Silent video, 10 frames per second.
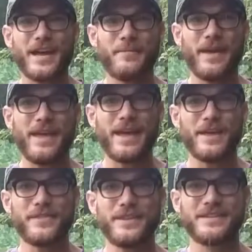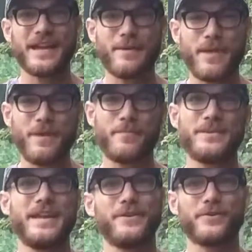Taipei at the Taipei
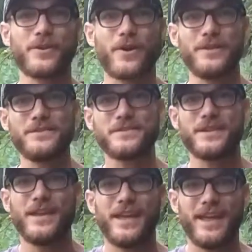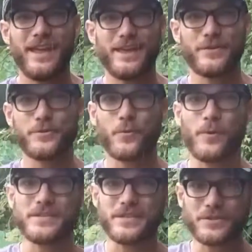Botanical Gardens. And
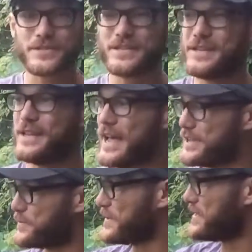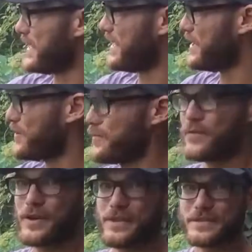what's interesting, as we stand here
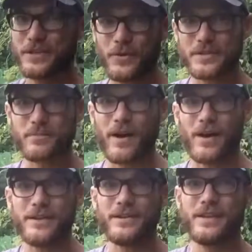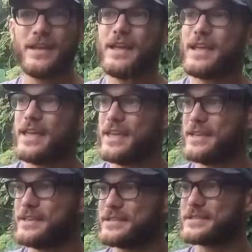in front of this lotus pond,
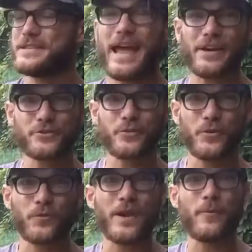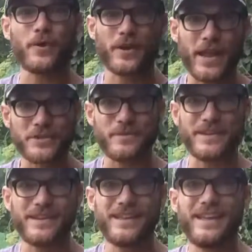is natural rainwater
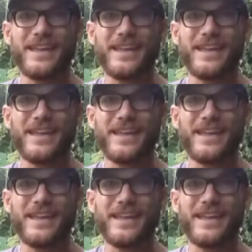catchment.